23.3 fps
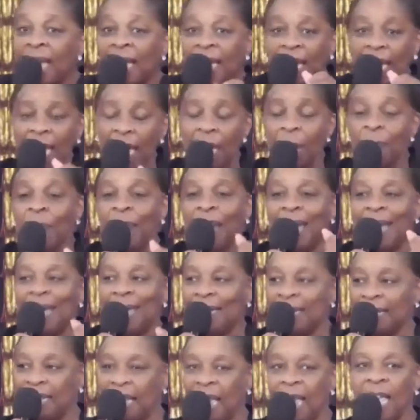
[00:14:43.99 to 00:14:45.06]
Keep a
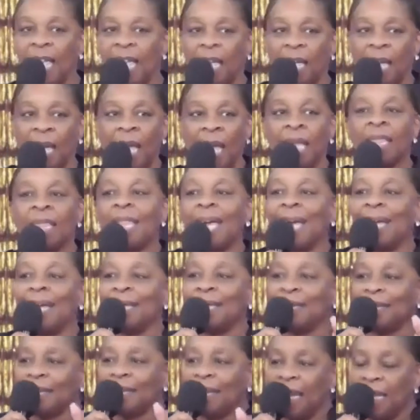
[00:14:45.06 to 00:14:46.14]
day that
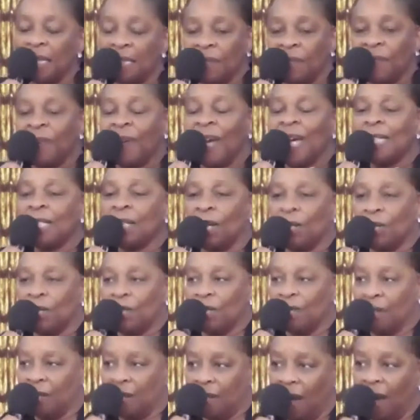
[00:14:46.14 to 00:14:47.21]
is sanctified
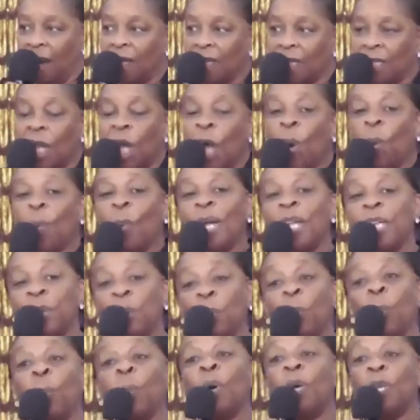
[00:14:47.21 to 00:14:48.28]
unto God, where you
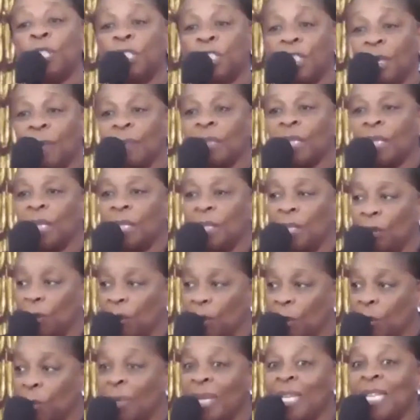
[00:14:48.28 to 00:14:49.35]
worship the
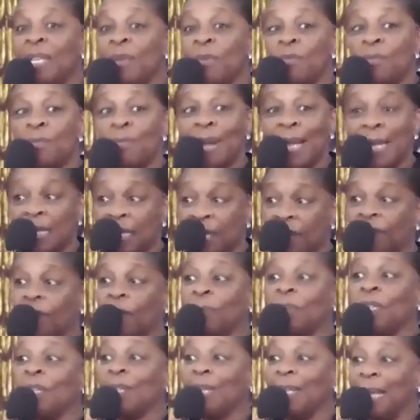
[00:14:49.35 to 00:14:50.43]
Lord, where you rest from
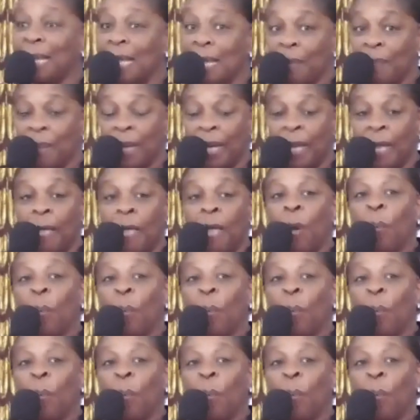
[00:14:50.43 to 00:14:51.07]
your labor,